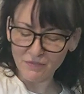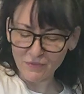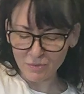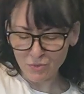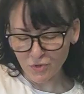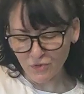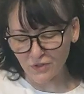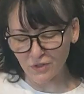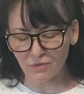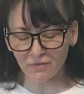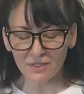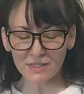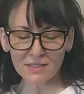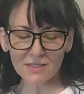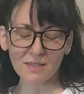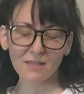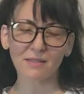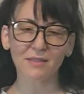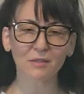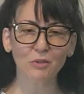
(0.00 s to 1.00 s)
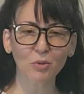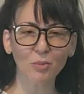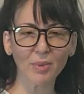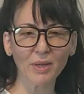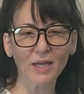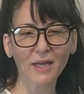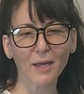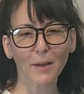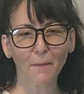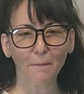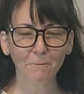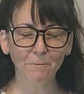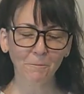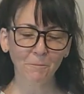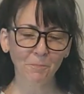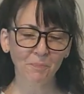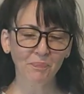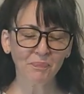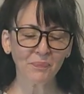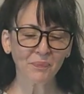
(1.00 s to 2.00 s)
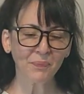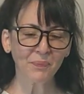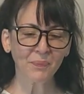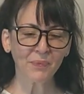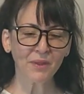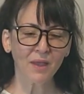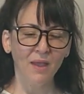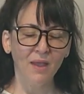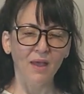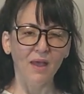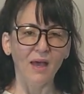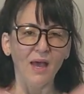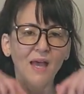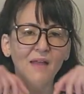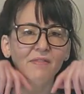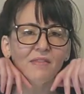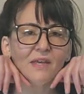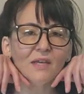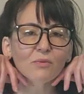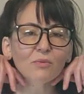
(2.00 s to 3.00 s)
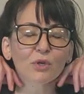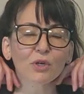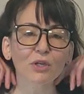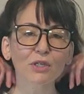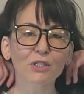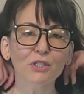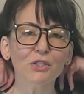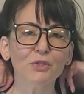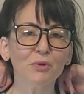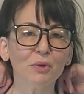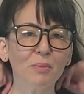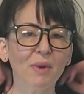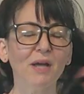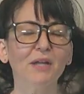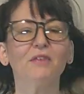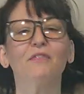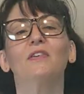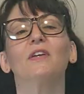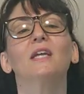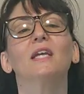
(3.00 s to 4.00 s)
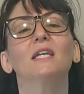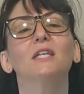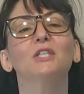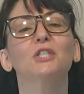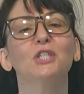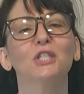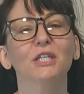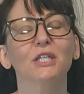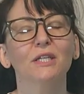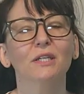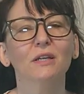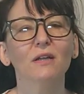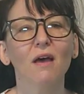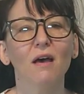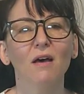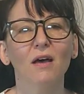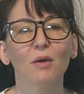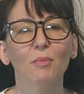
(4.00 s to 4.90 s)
even move your wrists a little bit. And then we're going to do a modification,